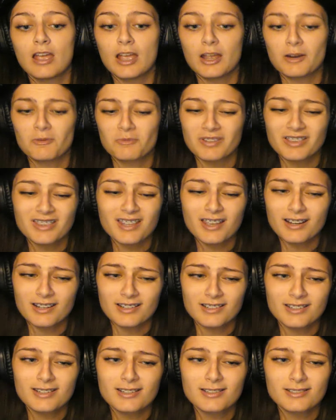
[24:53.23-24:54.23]
And with that
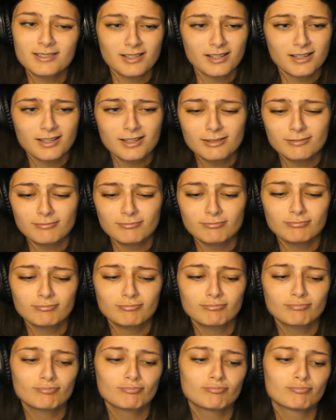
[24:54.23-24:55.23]
ending scene,
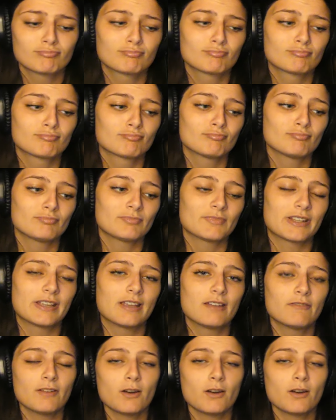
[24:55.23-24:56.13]
it